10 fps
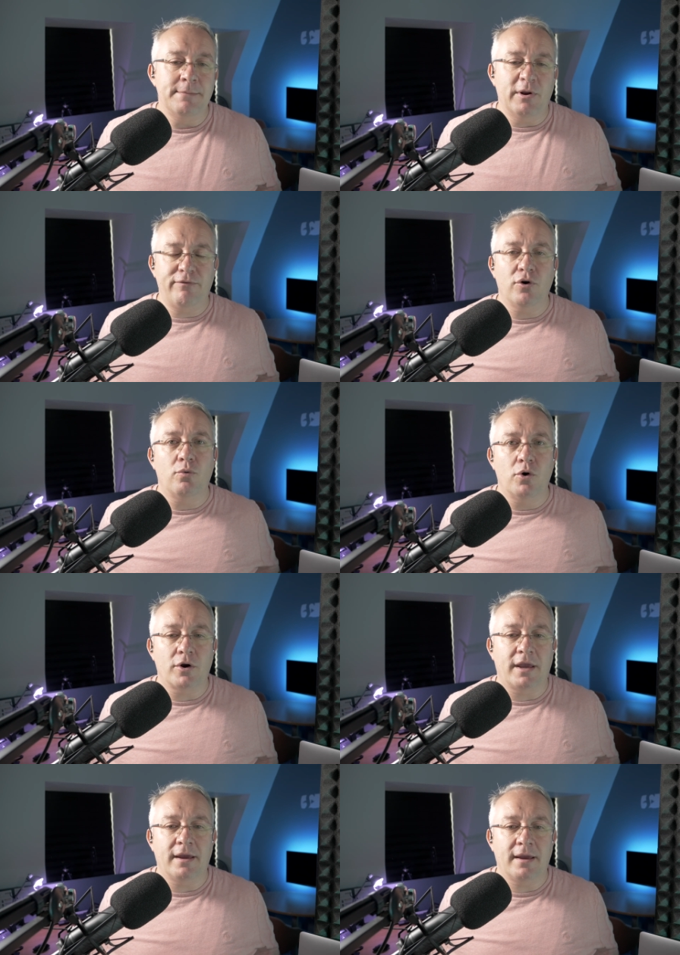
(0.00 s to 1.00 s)
But if you're
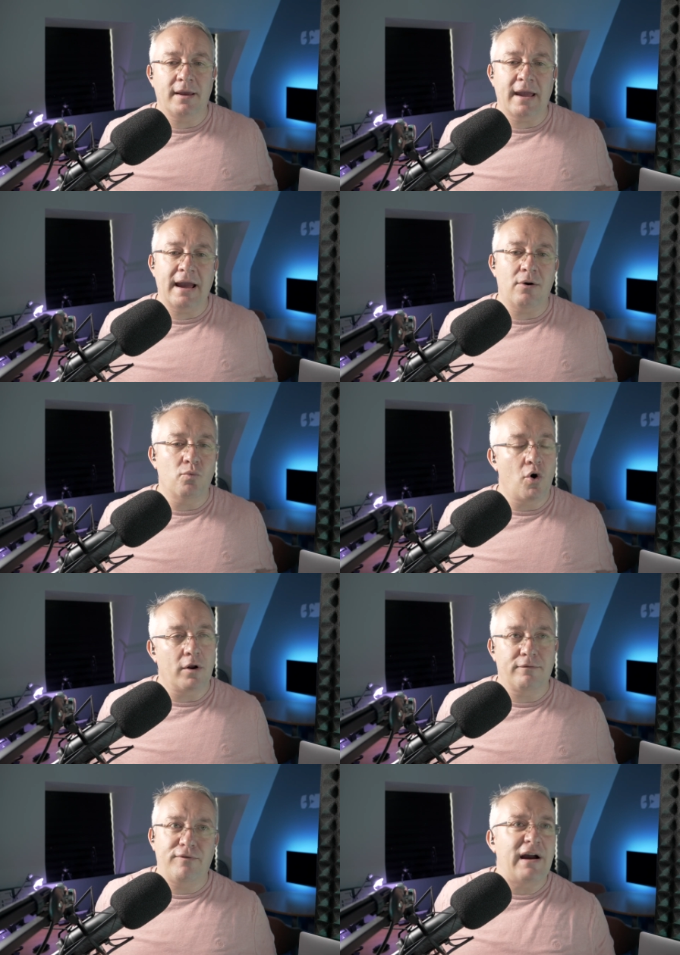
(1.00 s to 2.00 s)
working out
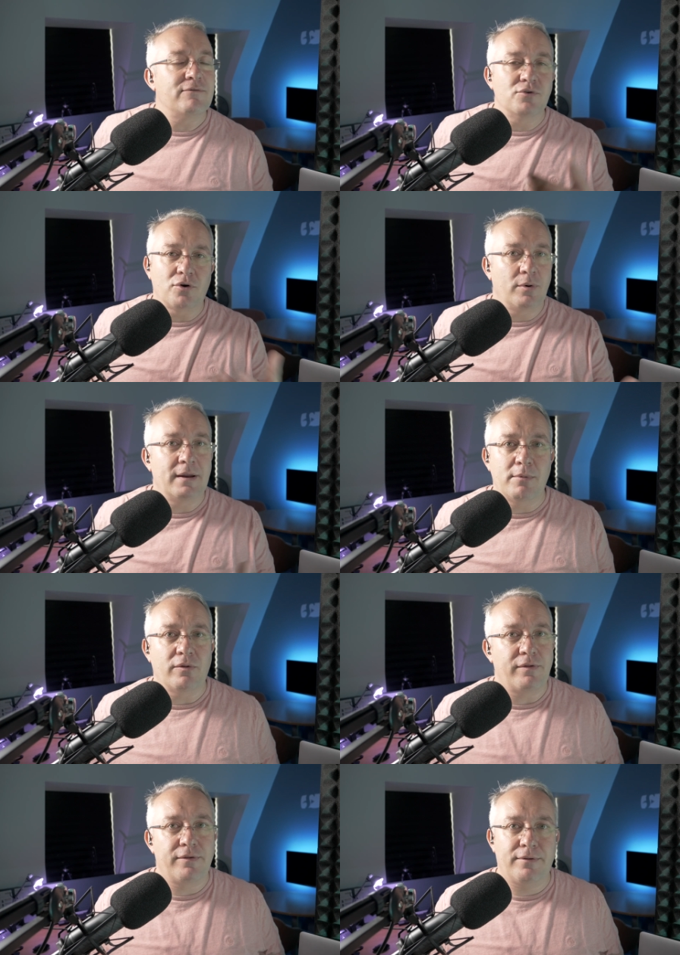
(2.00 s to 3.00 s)
what five hundred quid a
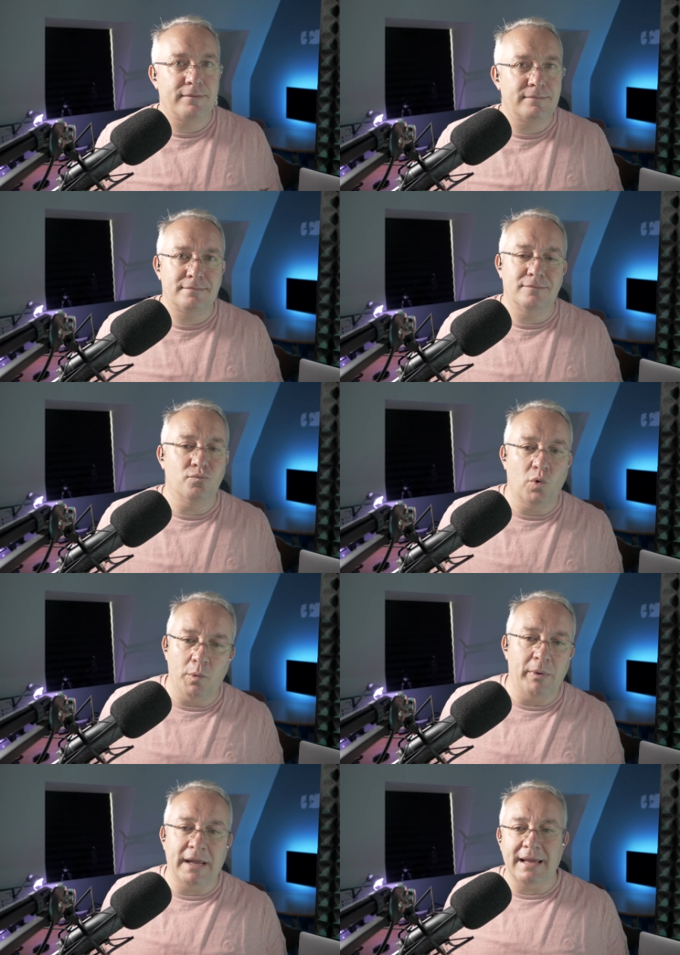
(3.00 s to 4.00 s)
month
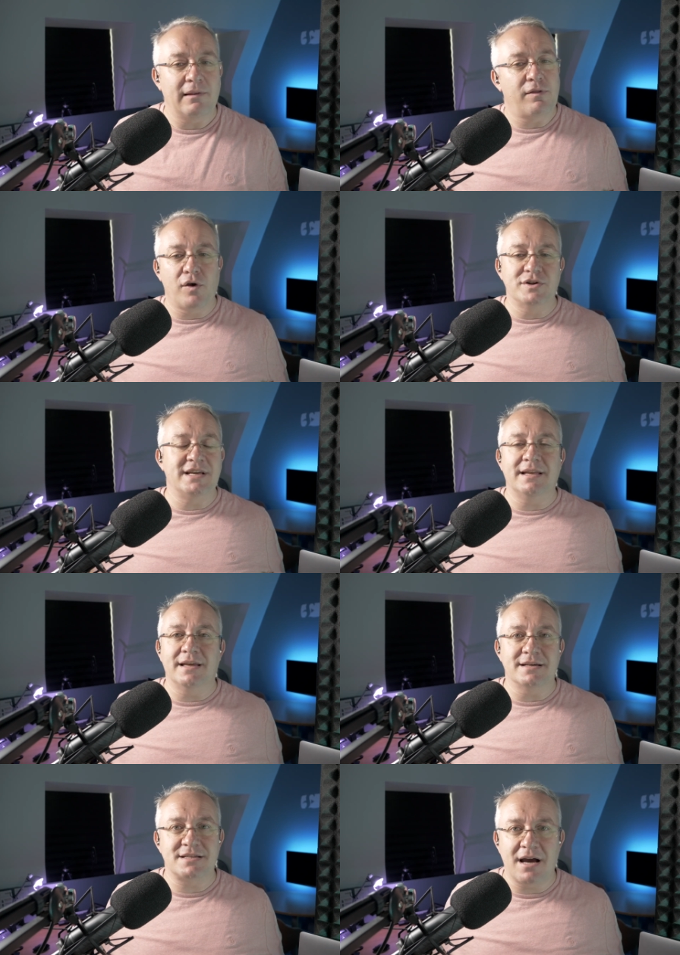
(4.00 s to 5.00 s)
will be in thirteen
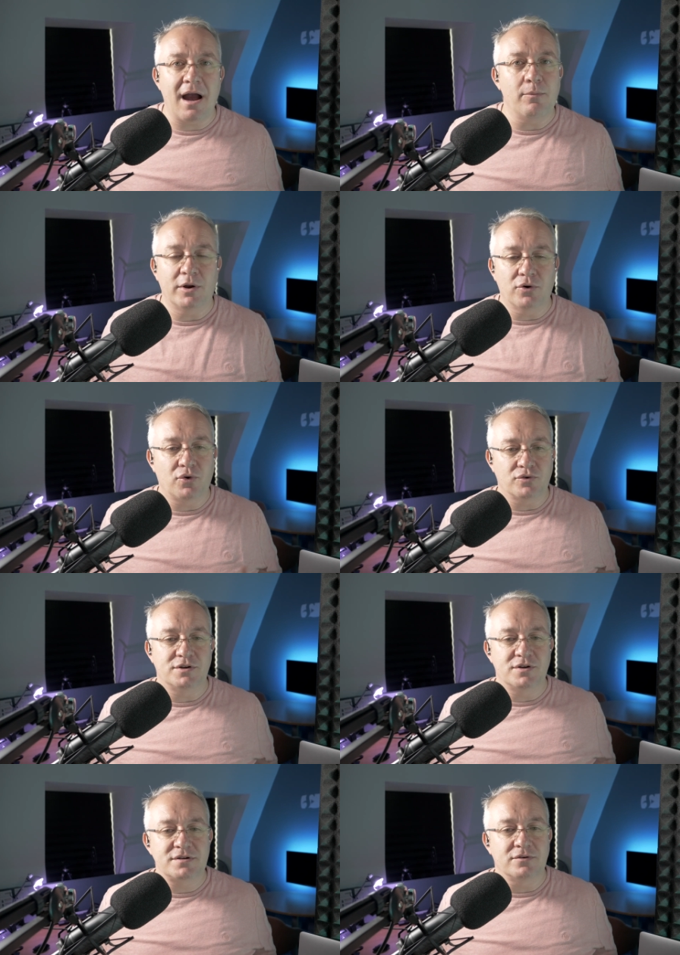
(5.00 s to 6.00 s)
years' time when your
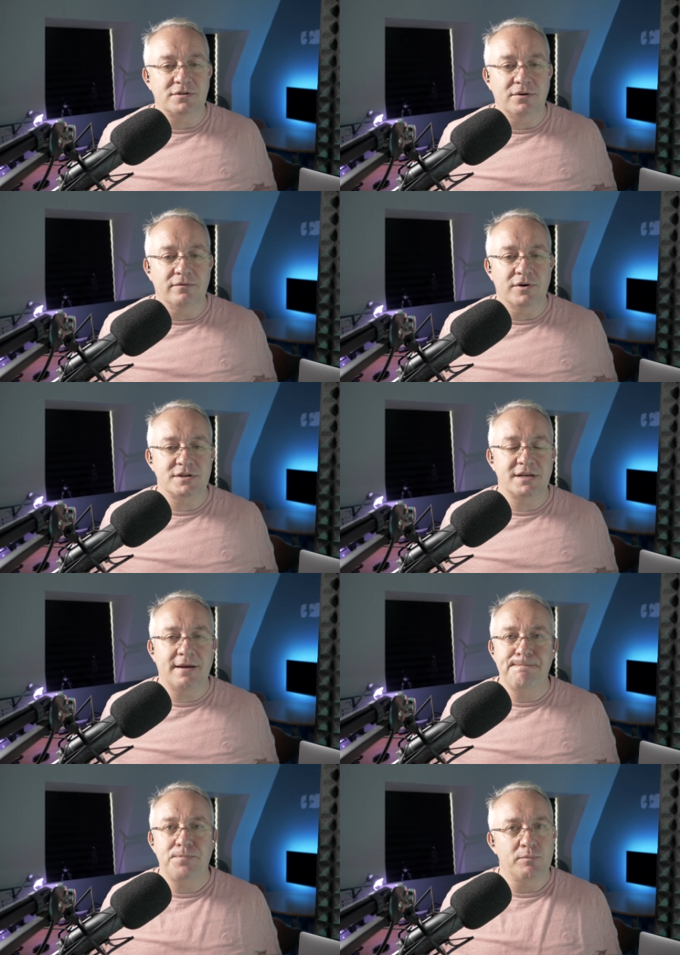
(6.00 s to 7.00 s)
daughter does go to
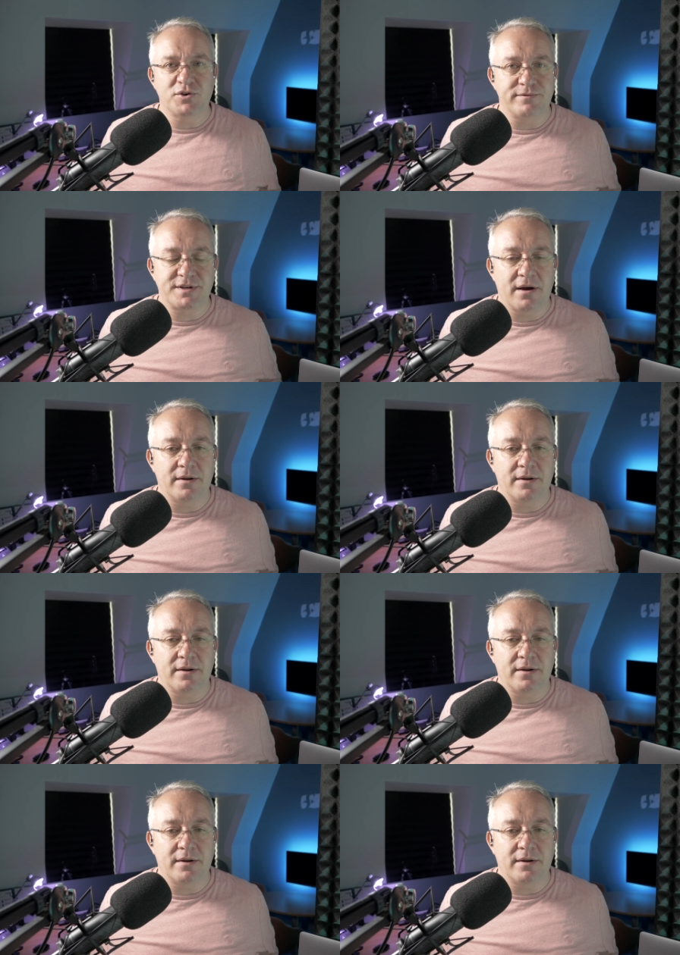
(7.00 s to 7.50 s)
university, most of us